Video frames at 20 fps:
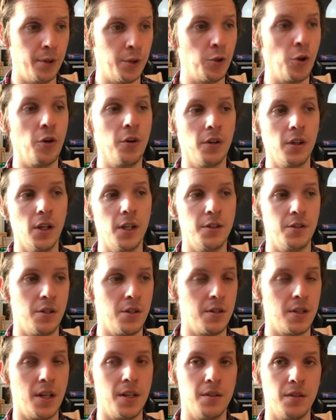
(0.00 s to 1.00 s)
but currently it
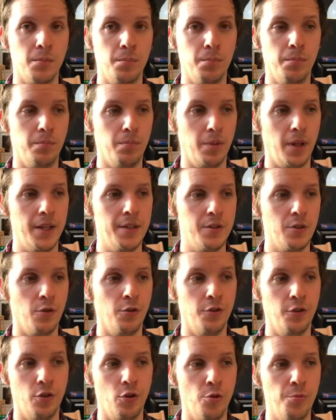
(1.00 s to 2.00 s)
just has a
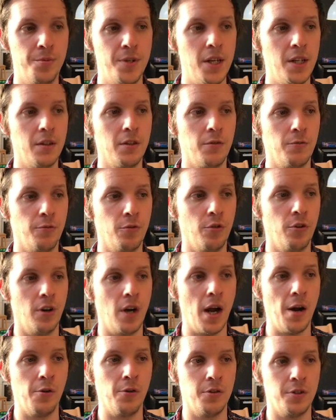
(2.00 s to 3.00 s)
placeholder object
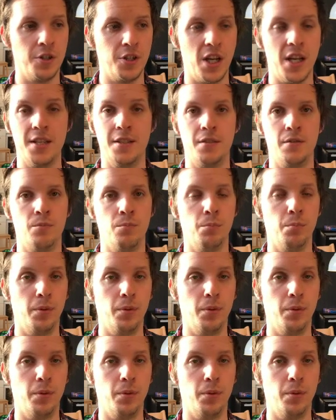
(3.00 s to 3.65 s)
for our JSON